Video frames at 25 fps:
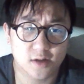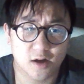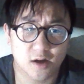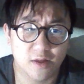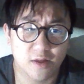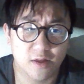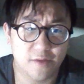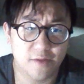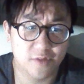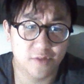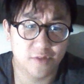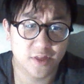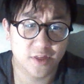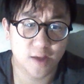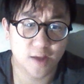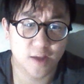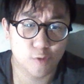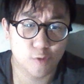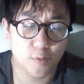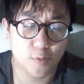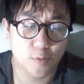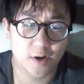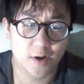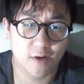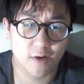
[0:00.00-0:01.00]
I can't even think
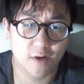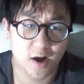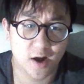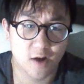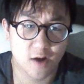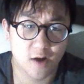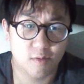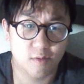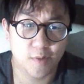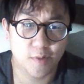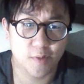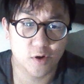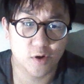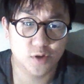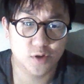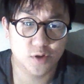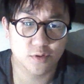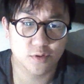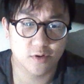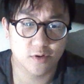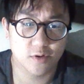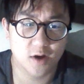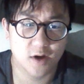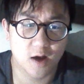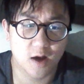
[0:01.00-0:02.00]
properly right now. I want to be honest
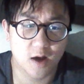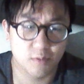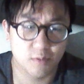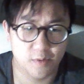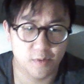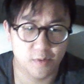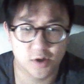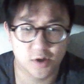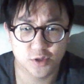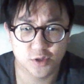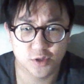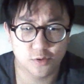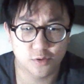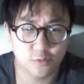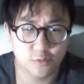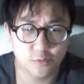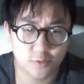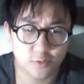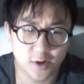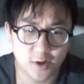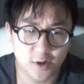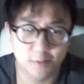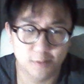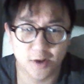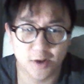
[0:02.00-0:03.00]
with you. I'm gonna be honest with you.
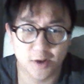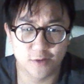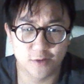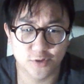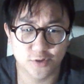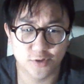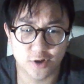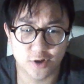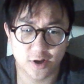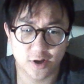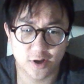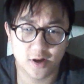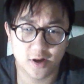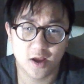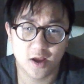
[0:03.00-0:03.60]
I'm gonna be honest